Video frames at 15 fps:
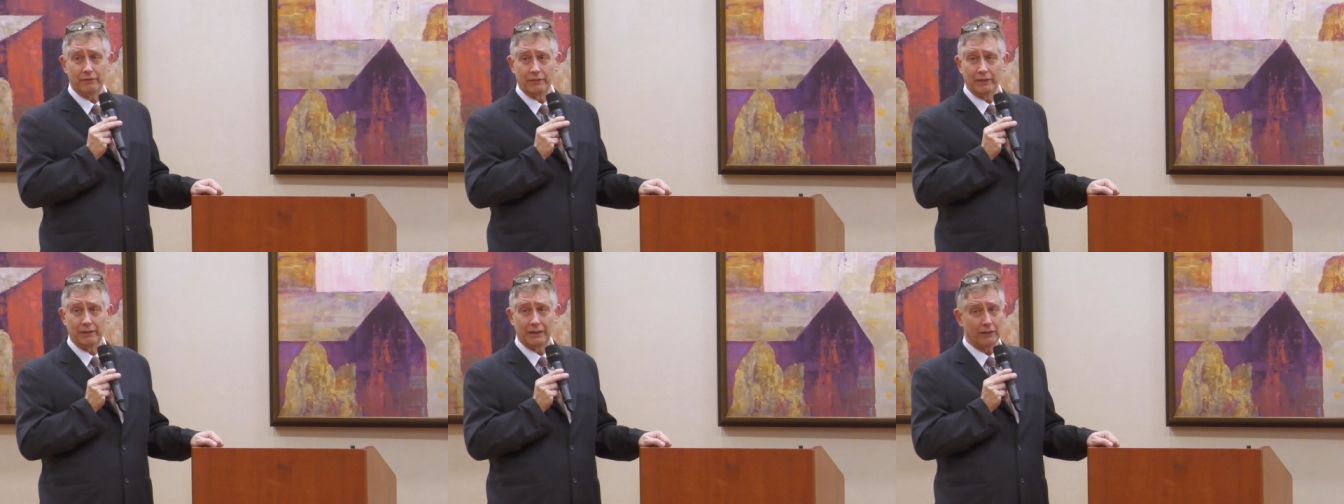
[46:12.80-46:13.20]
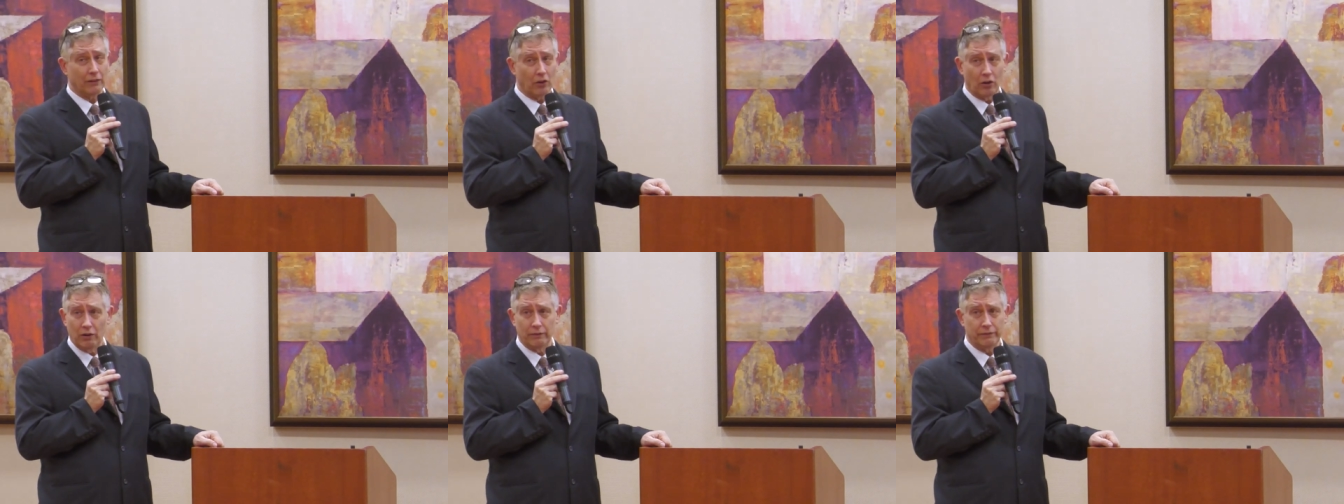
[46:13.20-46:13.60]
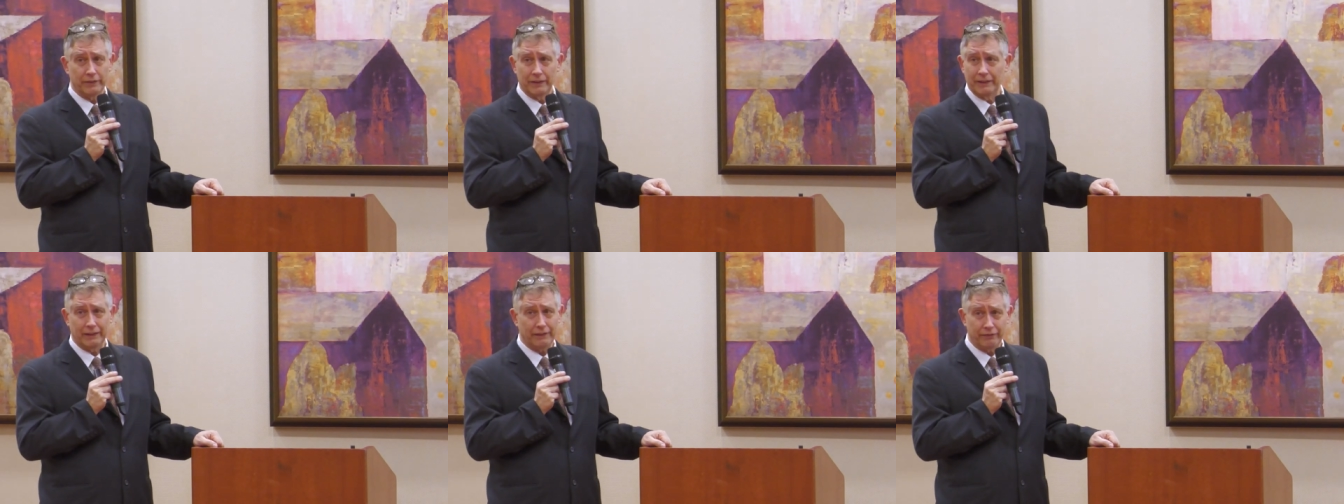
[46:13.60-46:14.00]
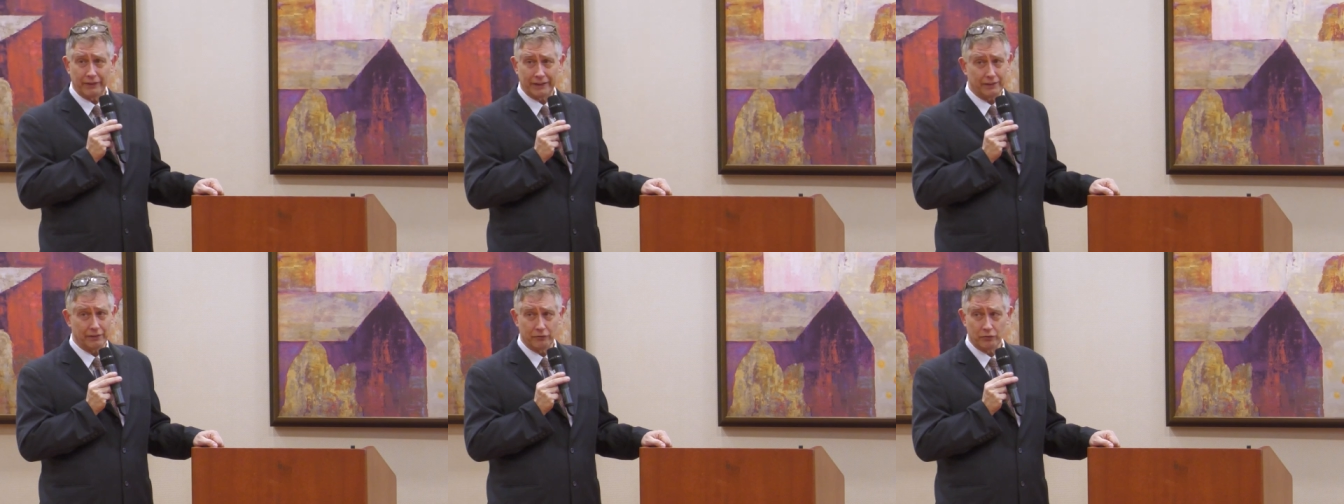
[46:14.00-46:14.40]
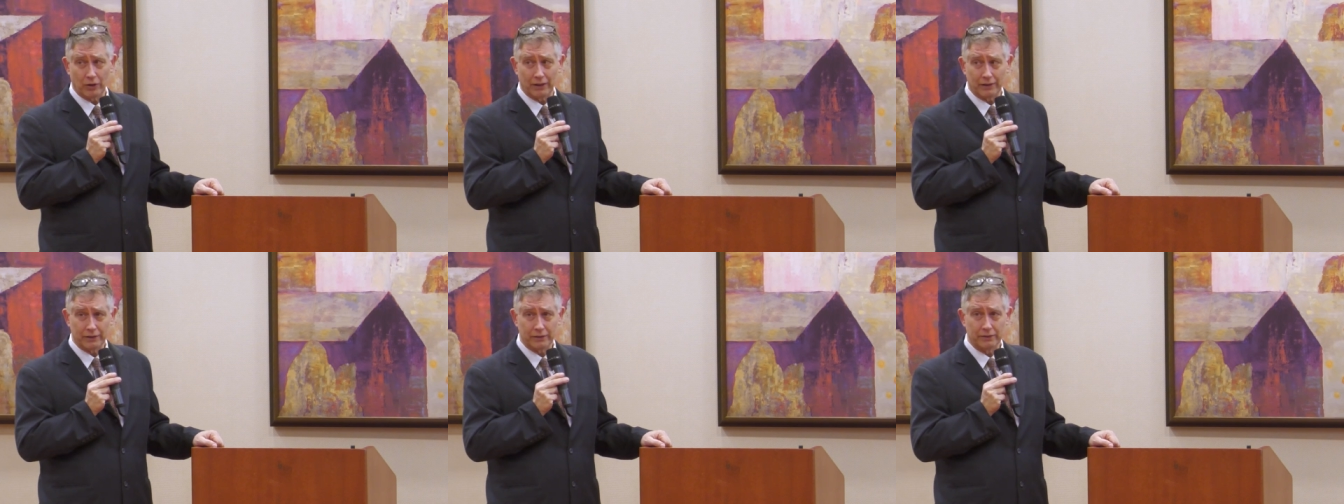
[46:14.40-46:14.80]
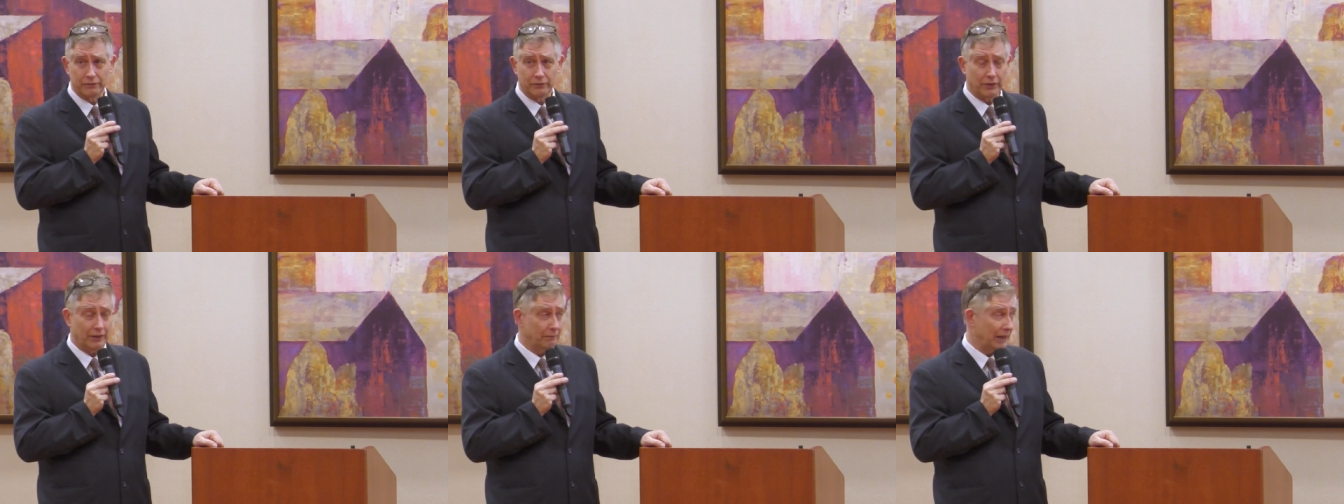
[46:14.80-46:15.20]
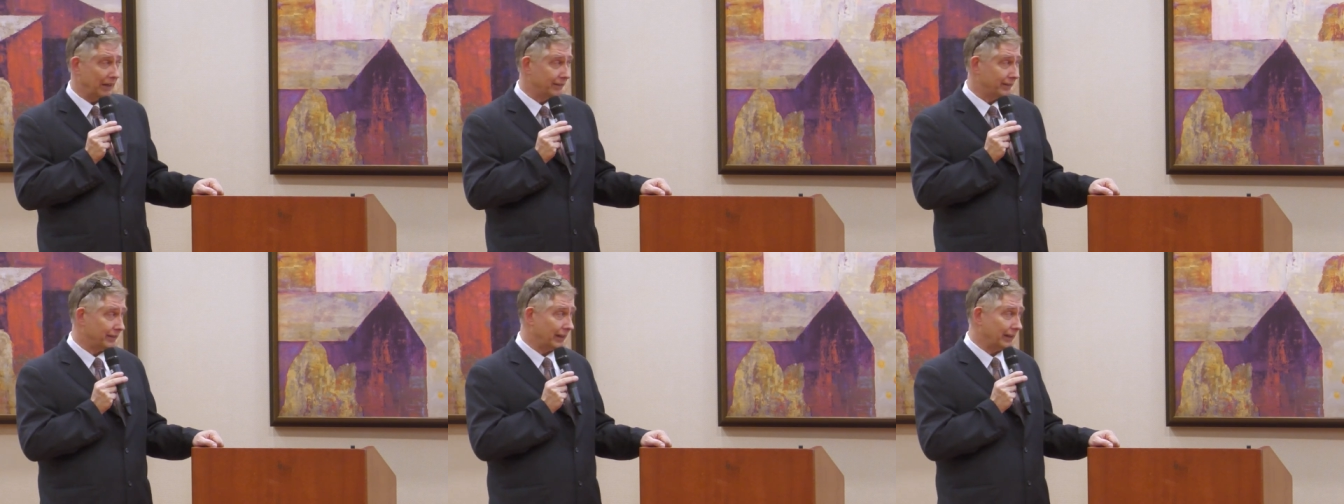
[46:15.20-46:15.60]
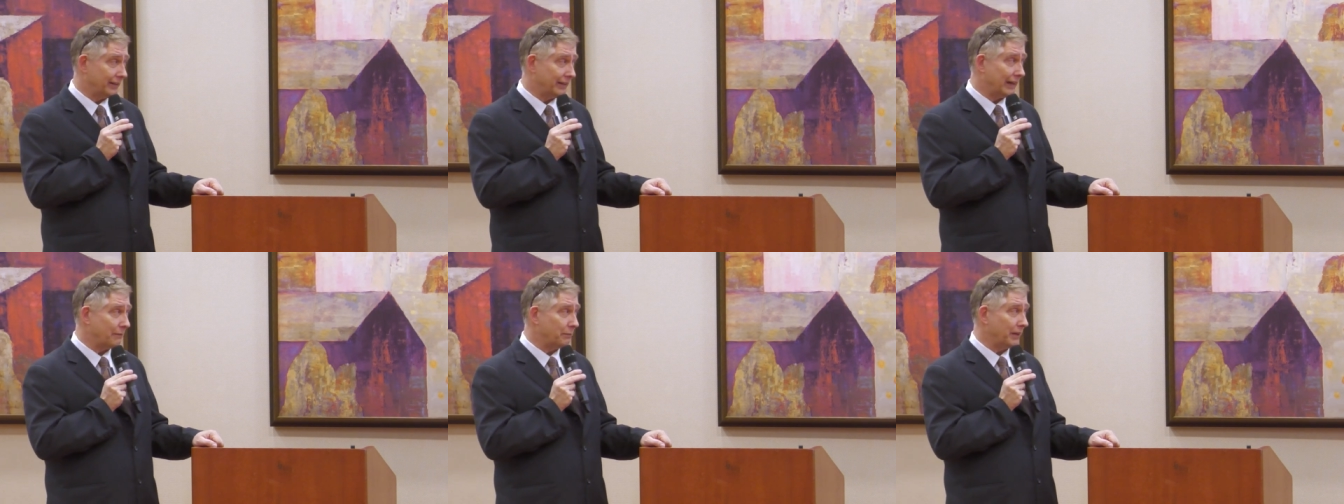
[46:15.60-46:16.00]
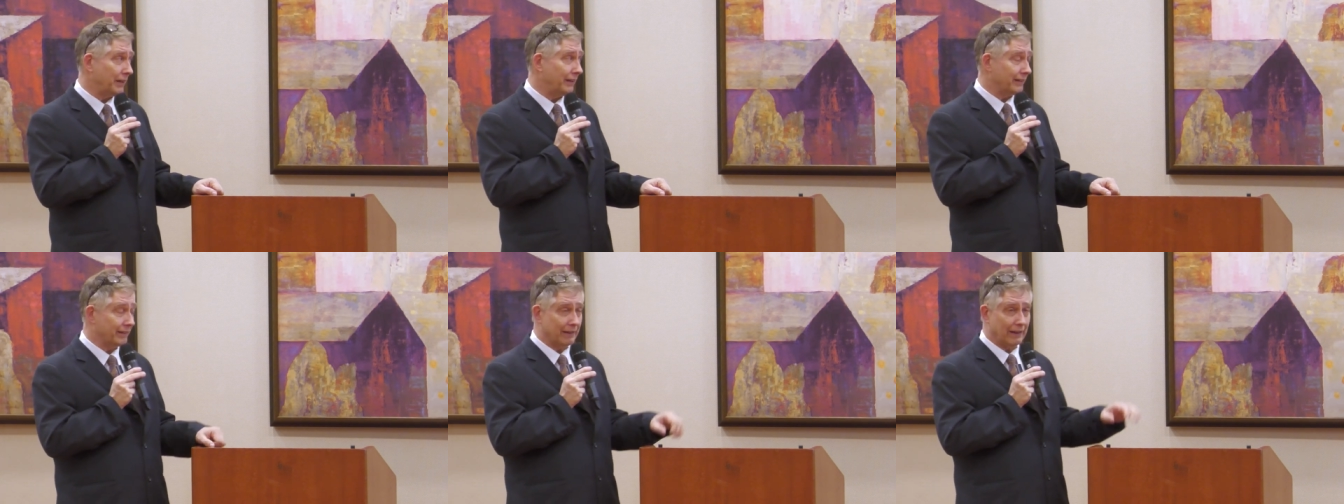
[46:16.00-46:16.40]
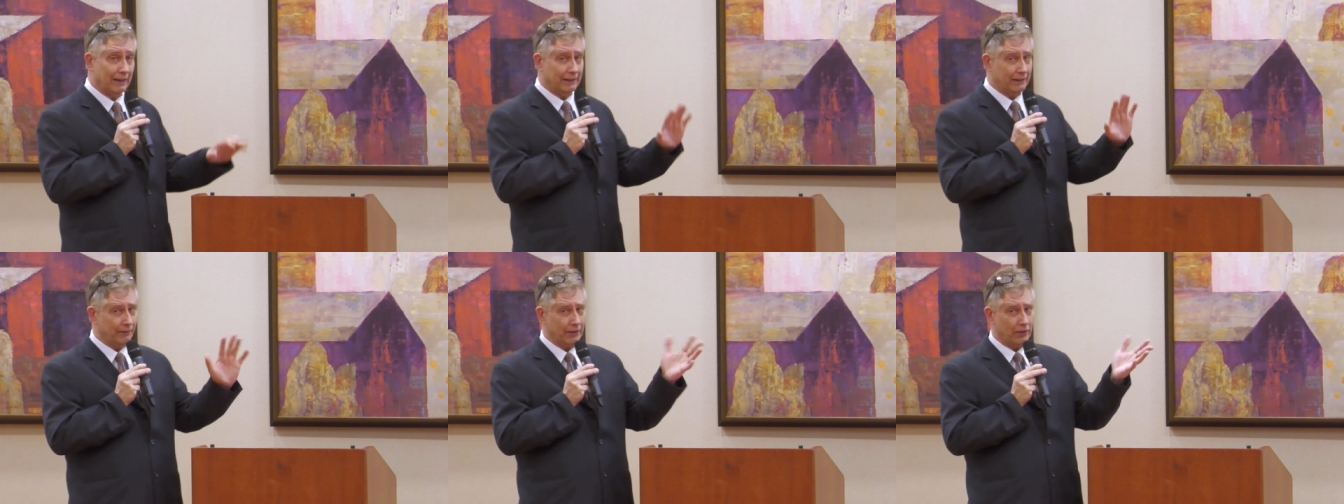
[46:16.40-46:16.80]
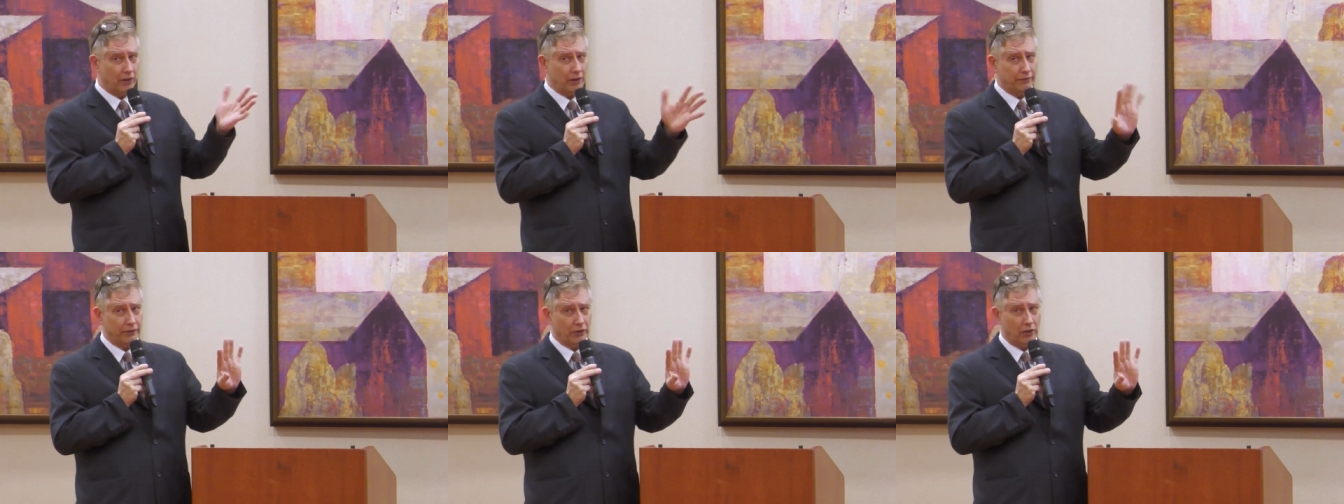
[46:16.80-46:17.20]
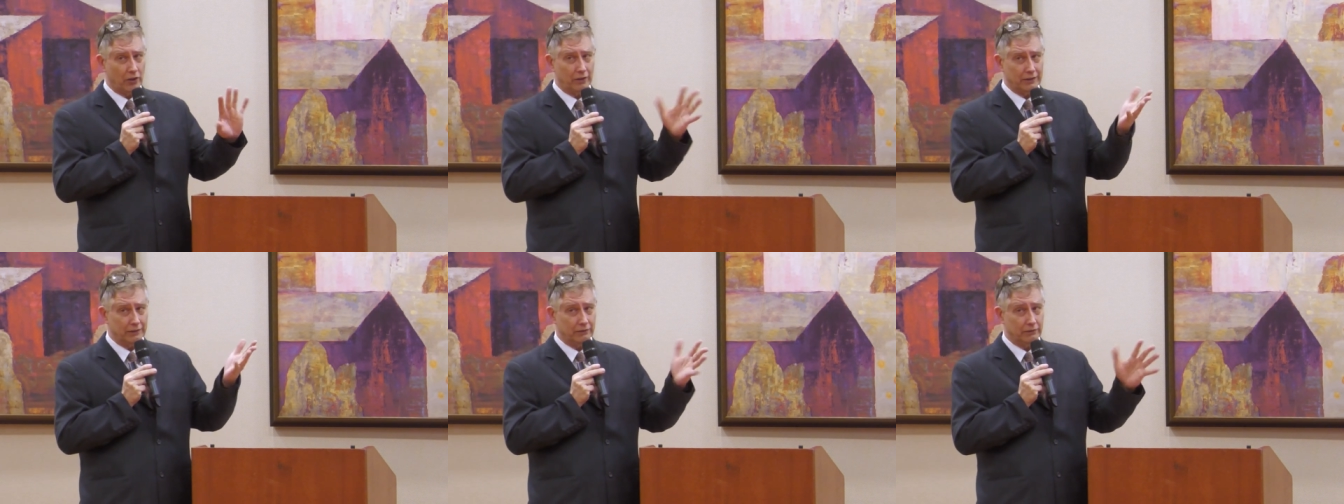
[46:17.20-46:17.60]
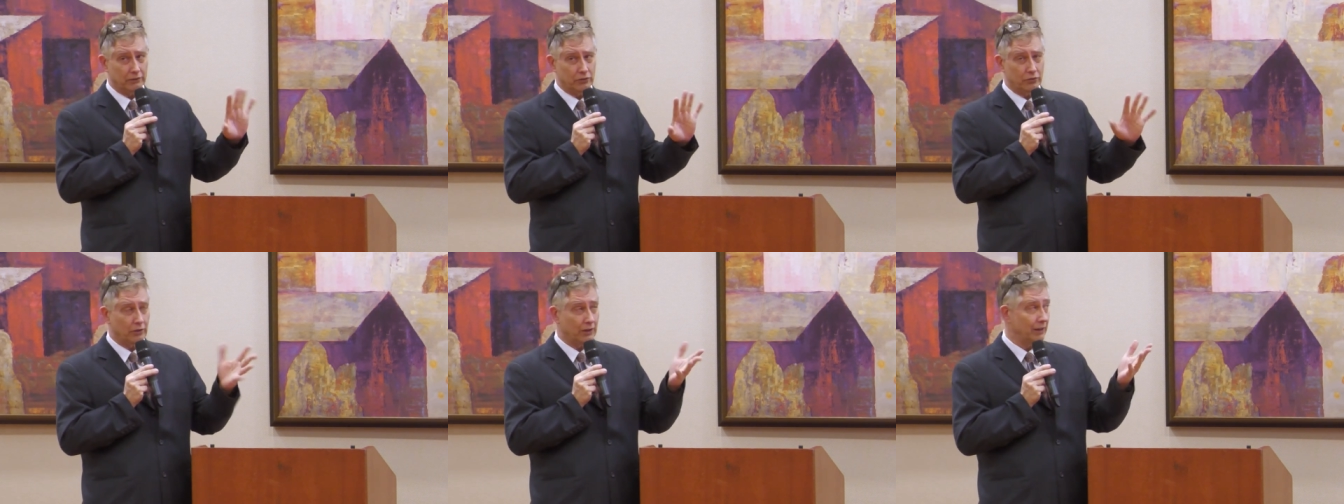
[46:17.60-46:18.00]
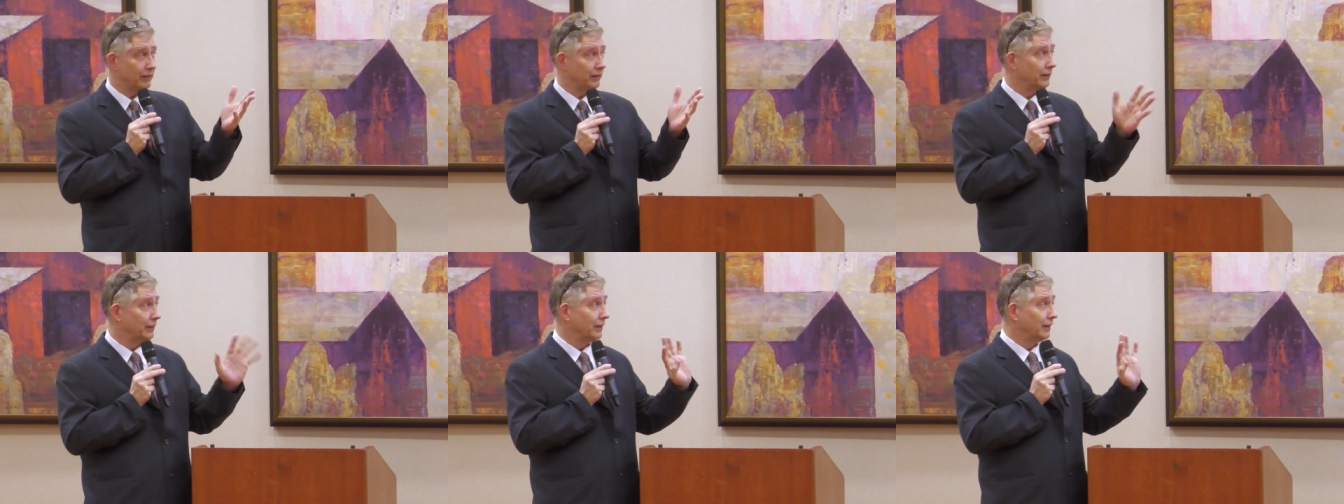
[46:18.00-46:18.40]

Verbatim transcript: they're all very effective drugs for M S. Tysabri, it's kind of an off and on drug.